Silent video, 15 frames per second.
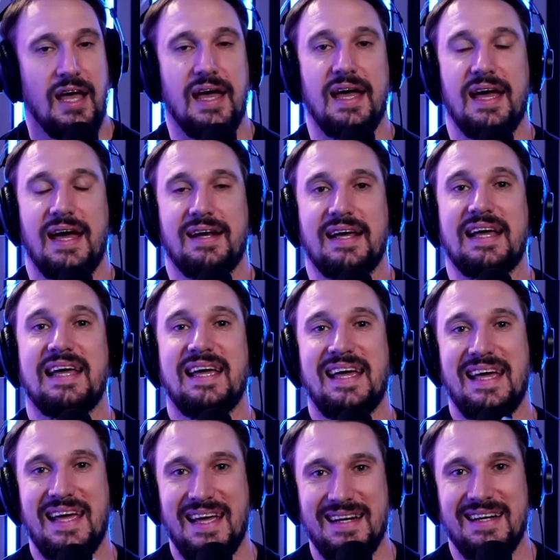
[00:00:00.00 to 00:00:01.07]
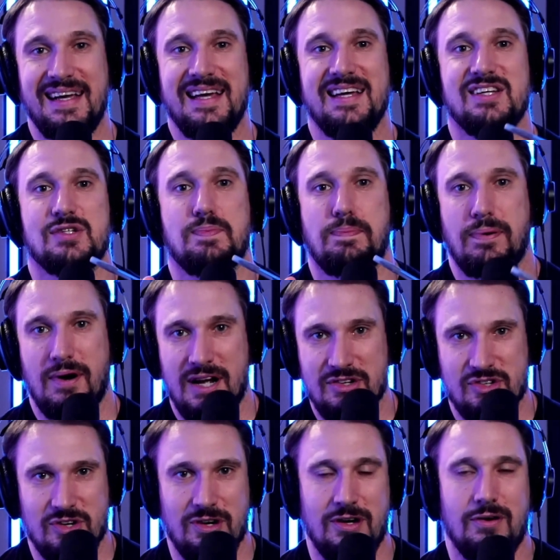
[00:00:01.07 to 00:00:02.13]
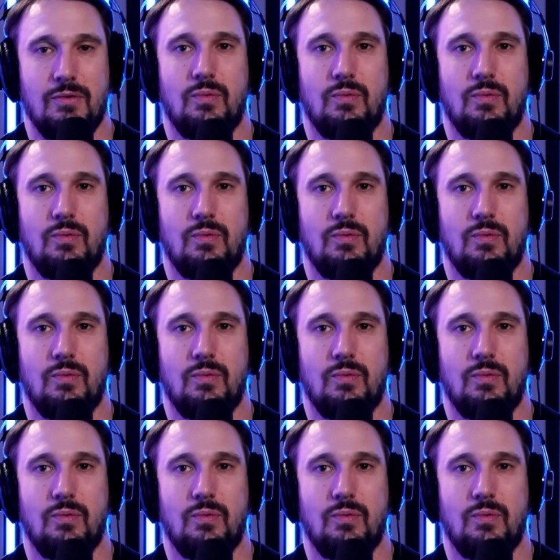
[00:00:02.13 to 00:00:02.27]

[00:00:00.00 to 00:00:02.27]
And in his presser,